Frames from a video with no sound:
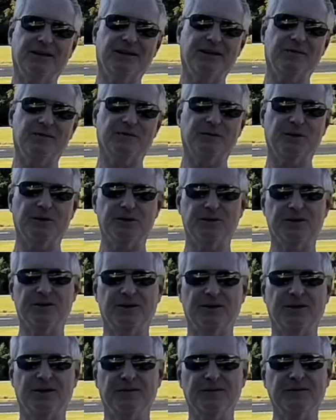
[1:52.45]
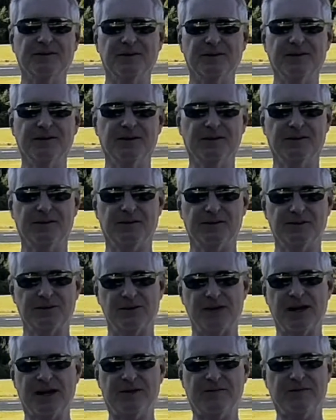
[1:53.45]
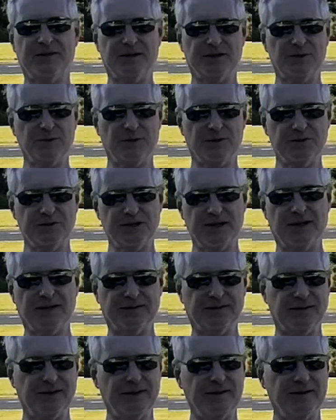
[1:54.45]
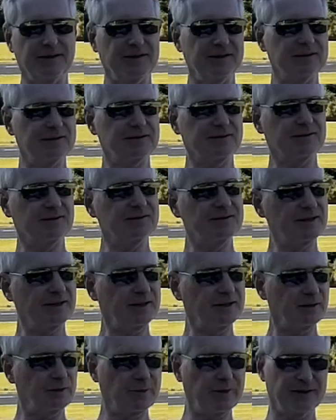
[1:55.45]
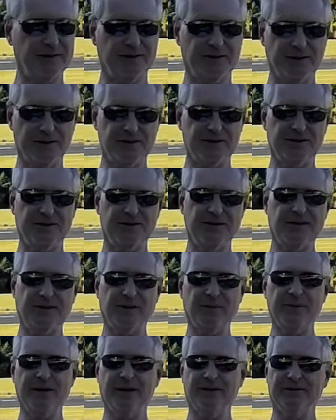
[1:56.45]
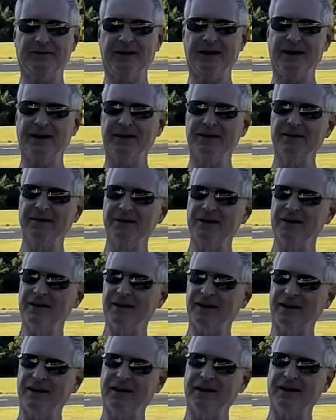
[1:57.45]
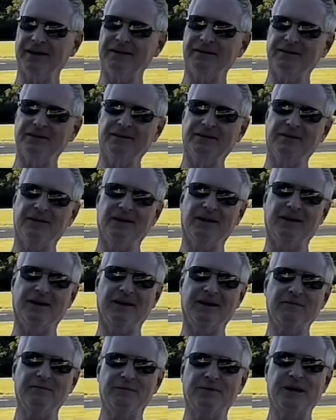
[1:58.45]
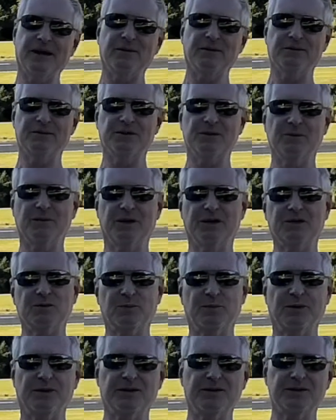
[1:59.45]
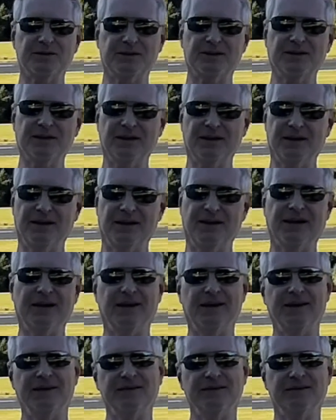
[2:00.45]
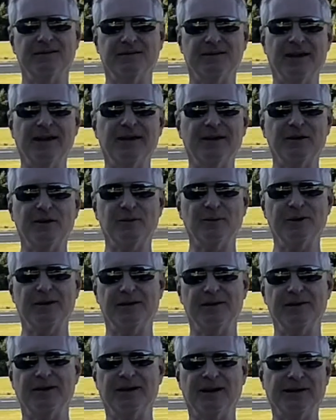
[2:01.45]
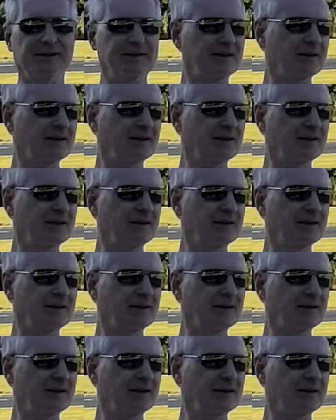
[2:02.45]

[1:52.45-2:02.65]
that for yourself. There's a lot of experts out there that tell you about this and tell you about that, and I followed some experts and they helped me a lot. You